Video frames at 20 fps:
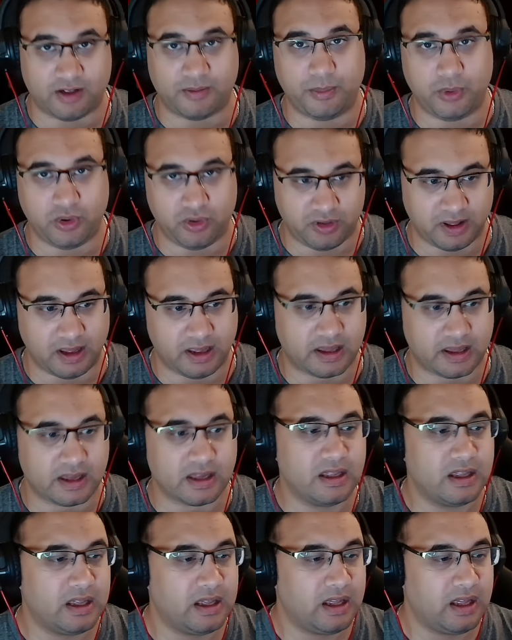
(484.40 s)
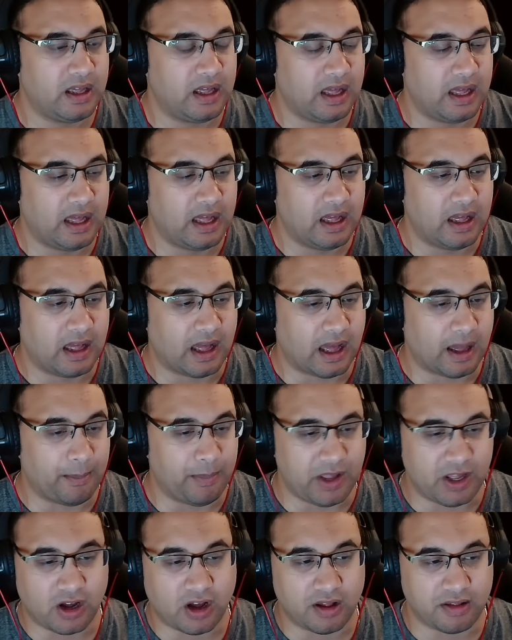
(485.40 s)
of music,
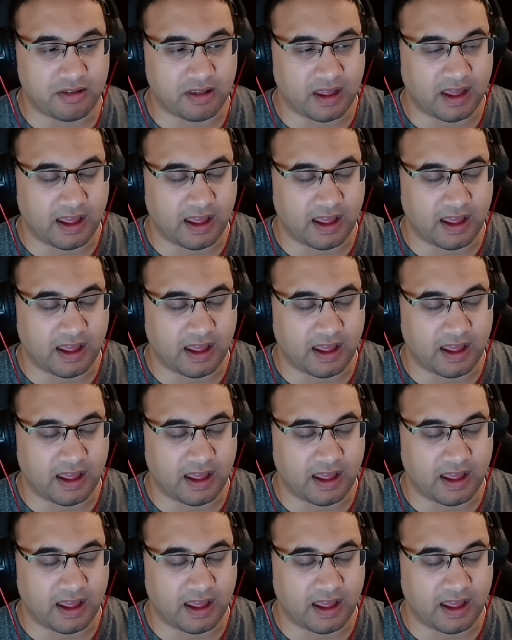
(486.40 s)
because